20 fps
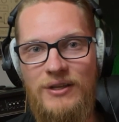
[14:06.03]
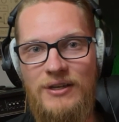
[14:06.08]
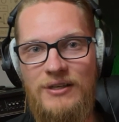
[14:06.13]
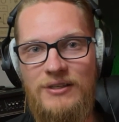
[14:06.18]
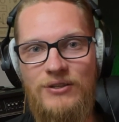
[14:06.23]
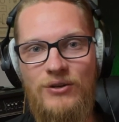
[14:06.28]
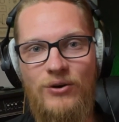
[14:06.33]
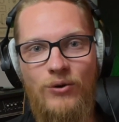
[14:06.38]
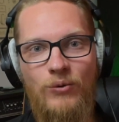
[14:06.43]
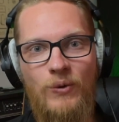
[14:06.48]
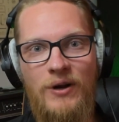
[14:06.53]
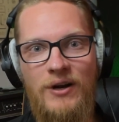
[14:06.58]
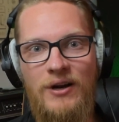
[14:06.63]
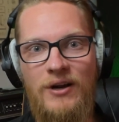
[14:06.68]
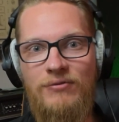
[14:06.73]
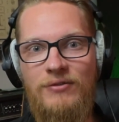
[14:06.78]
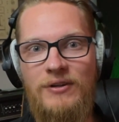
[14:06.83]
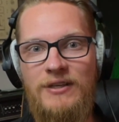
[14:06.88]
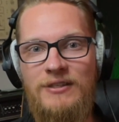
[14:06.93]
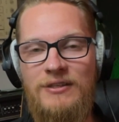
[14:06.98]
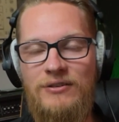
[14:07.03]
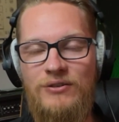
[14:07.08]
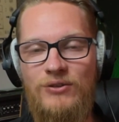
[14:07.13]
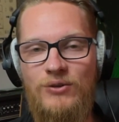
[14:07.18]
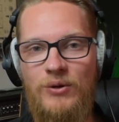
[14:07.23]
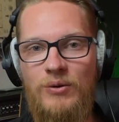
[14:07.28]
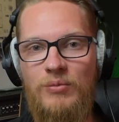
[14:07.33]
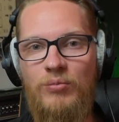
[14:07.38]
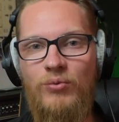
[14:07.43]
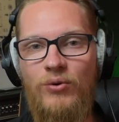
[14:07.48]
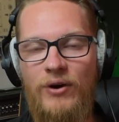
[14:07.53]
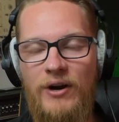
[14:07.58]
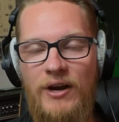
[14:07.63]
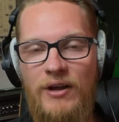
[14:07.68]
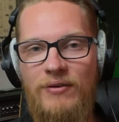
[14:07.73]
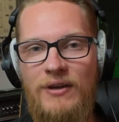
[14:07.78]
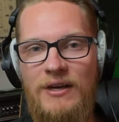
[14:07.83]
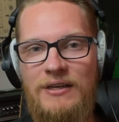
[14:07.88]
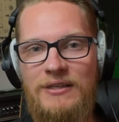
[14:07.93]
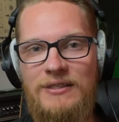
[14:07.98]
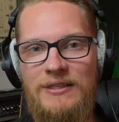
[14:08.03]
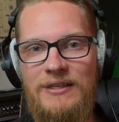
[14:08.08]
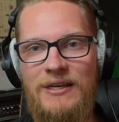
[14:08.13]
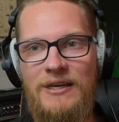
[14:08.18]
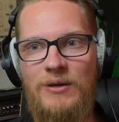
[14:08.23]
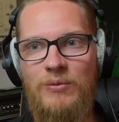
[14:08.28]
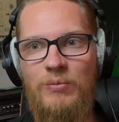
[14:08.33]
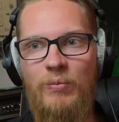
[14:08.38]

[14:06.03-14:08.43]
this song when I've listened to it previously,